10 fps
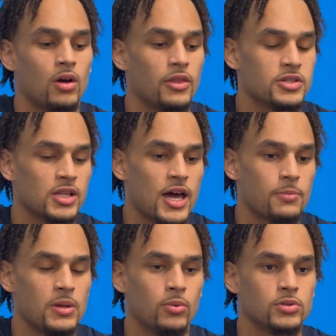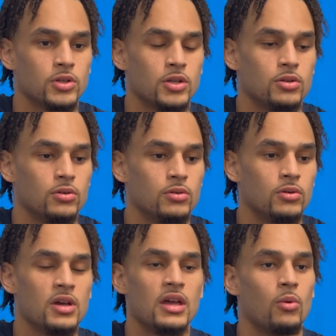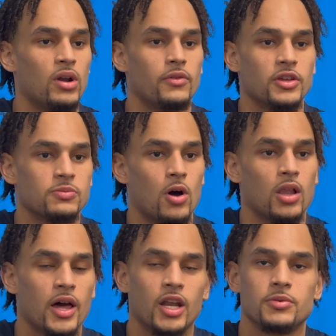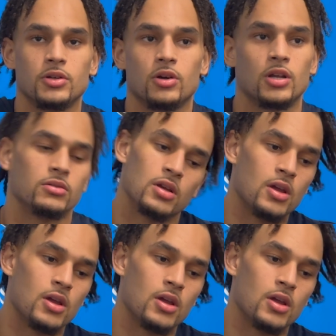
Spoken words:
There's a lot of people who are going to do, whenever these small lineups are going to